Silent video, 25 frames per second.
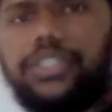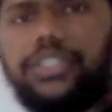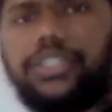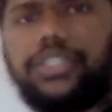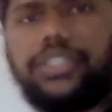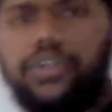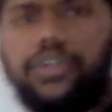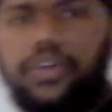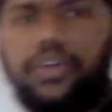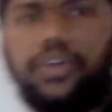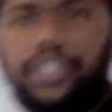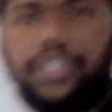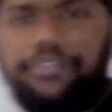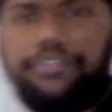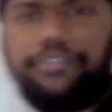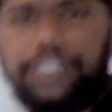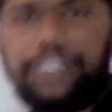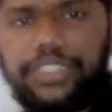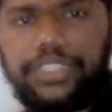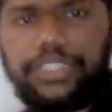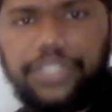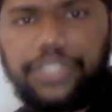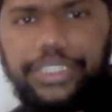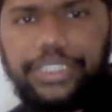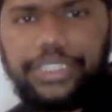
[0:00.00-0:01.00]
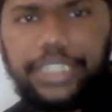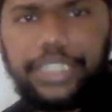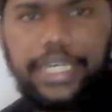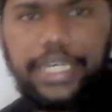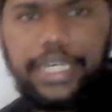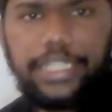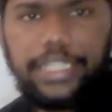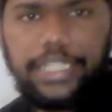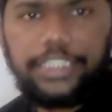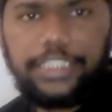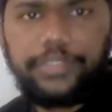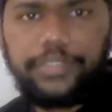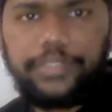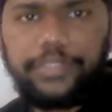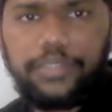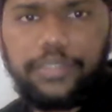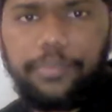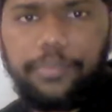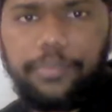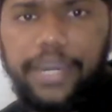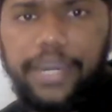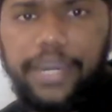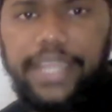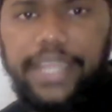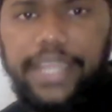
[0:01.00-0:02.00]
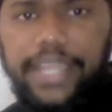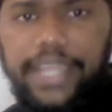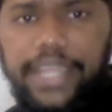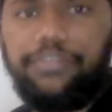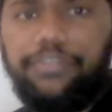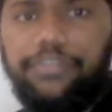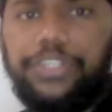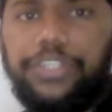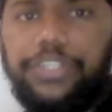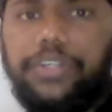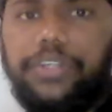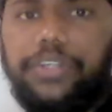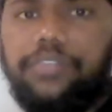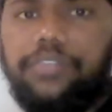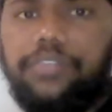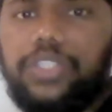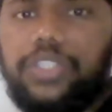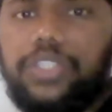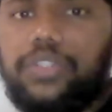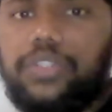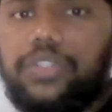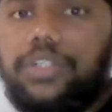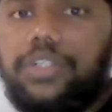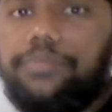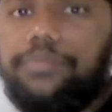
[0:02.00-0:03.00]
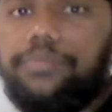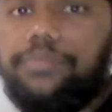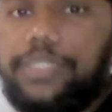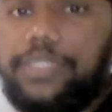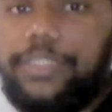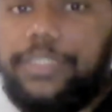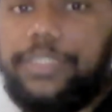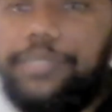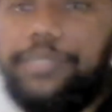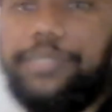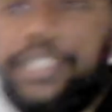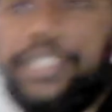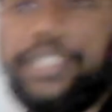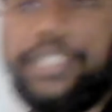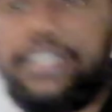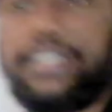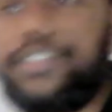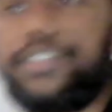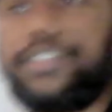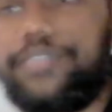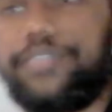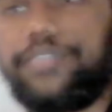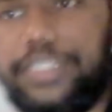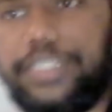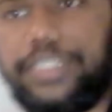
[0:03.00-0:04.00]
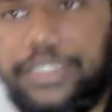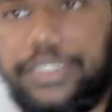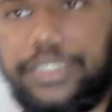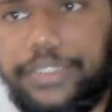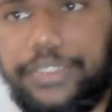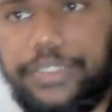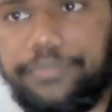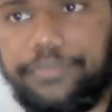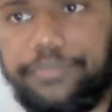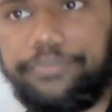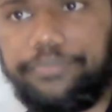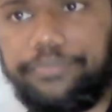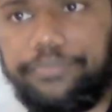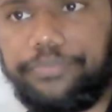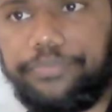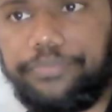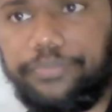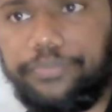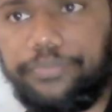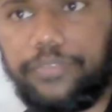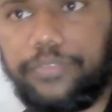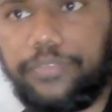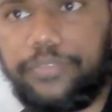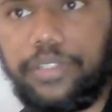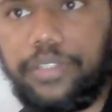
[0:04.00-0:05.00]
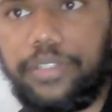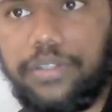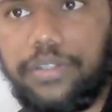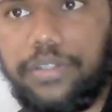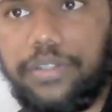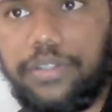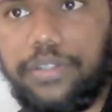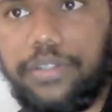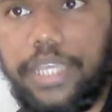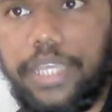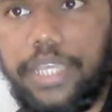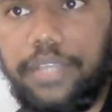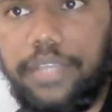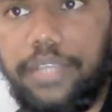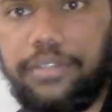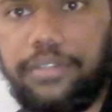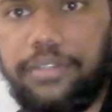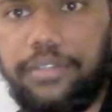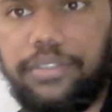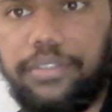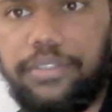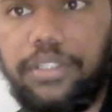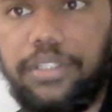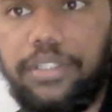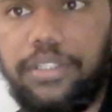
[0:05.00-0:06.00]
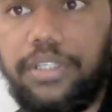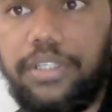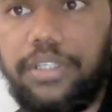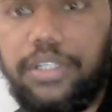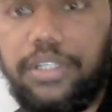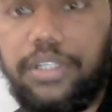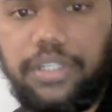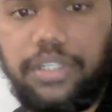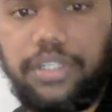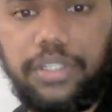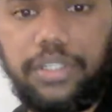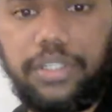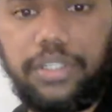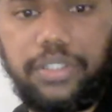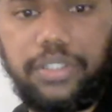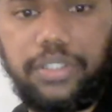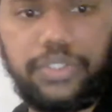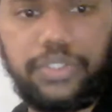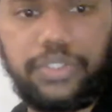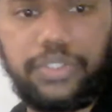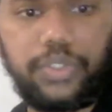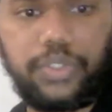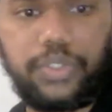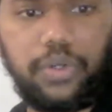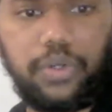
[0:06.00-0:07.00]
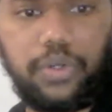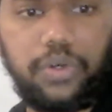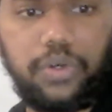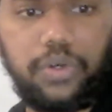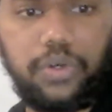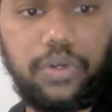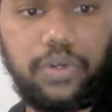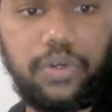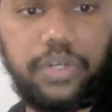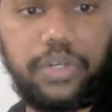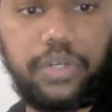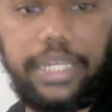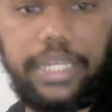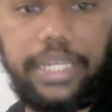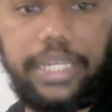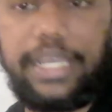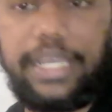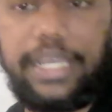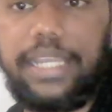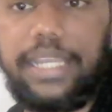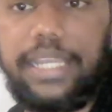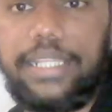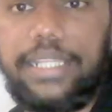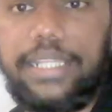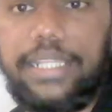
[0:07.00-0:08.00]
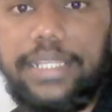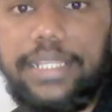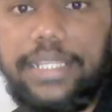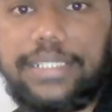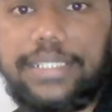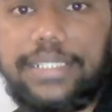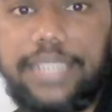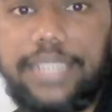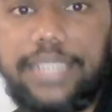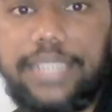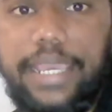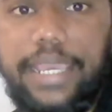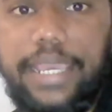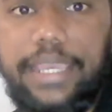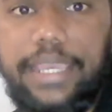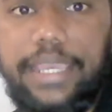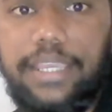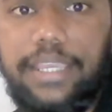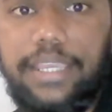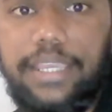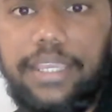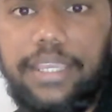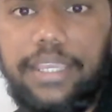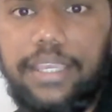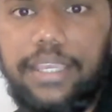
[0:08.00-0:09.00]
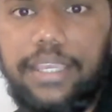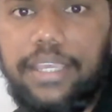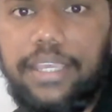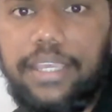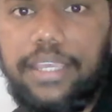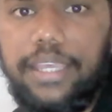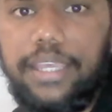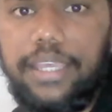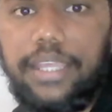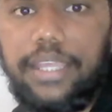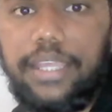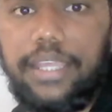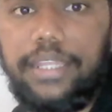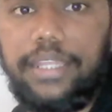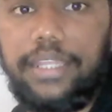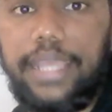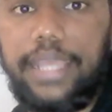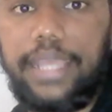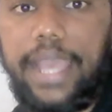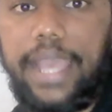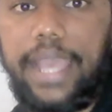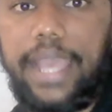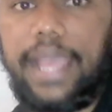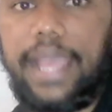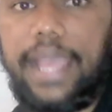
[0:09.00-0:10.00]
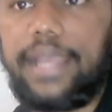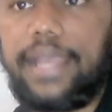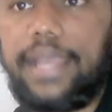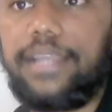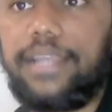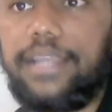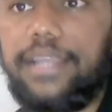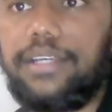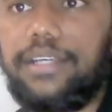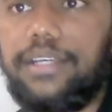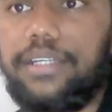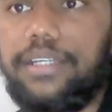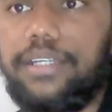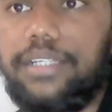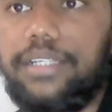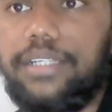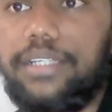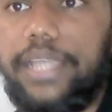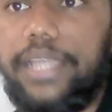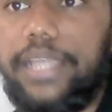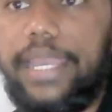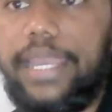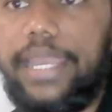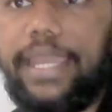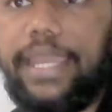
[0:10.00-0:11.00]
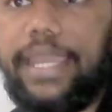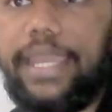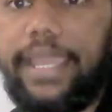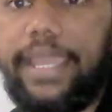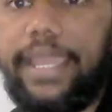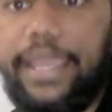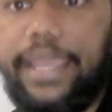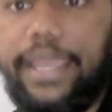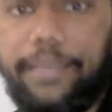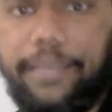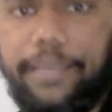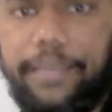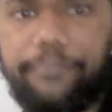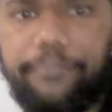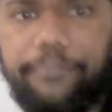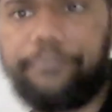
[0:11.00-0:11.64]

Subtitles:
So the first question is, predict which of the salt precipitates first. Okay. So clearly they say they add NaA.